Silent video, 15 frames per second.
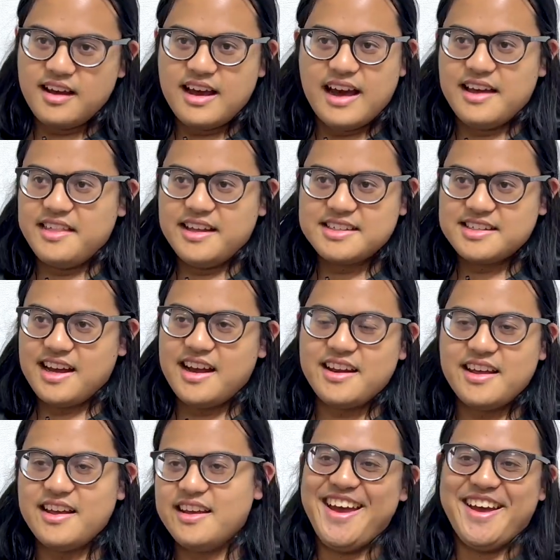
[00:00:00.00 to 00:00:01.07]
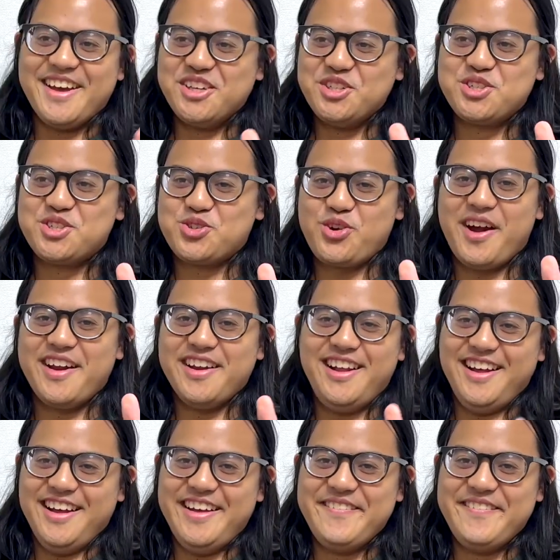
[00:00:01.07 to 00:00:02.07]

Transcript: And that's kind of it. Just trying to